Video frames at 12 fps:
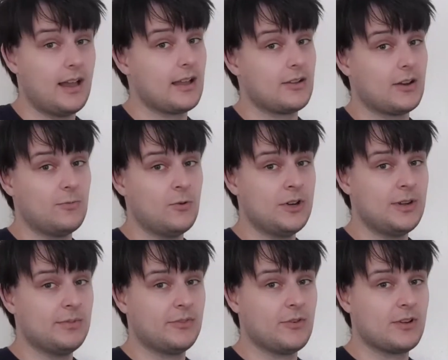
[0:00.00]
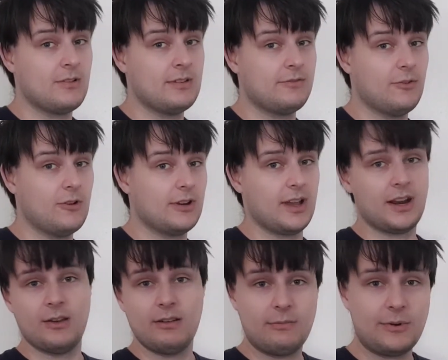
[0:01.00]
gotta warn you before going forward, I know
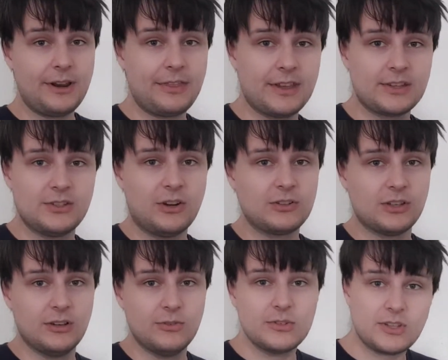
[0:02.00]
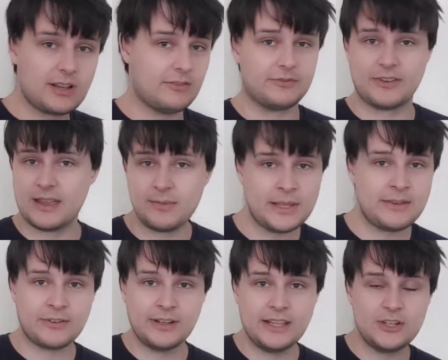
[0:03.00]
everybody thinks Doctor Who is like a
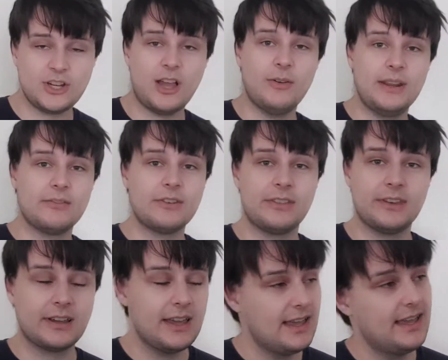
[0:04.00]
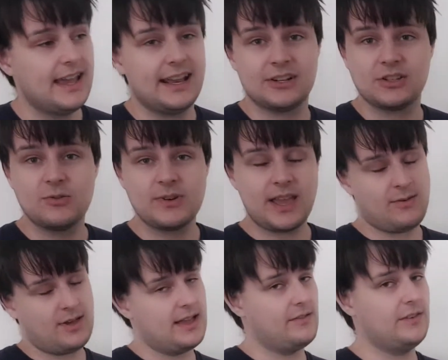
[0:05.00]
family-friendly show and everything, and until now
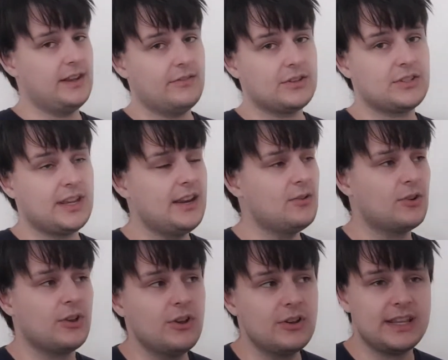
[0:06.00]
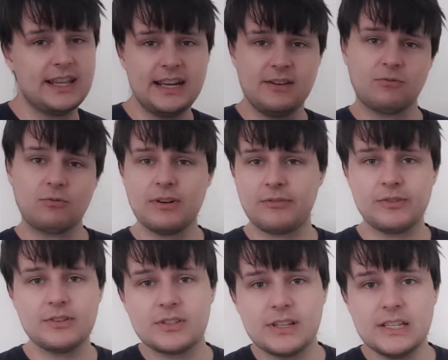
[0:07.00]
I have never seen or heard any
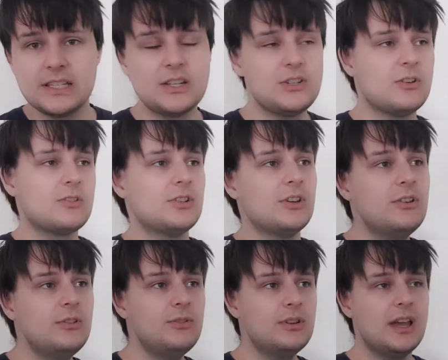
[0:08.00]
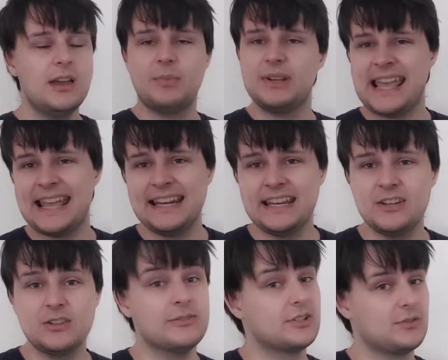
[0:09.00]
references in Doctor Who pertaining
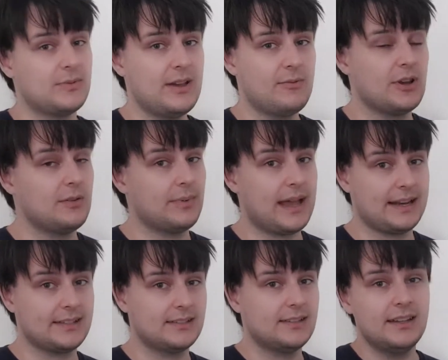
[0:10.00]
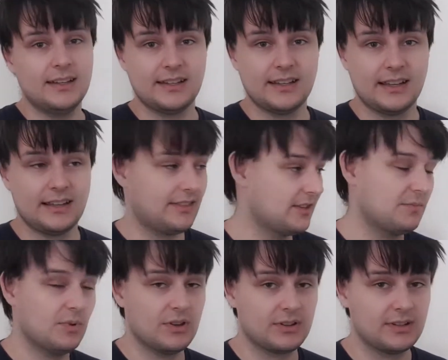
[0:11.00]
to a swear word, but in this
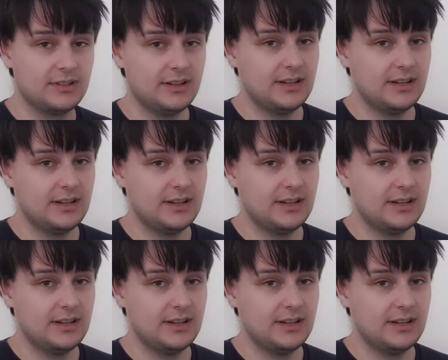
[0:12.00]
book,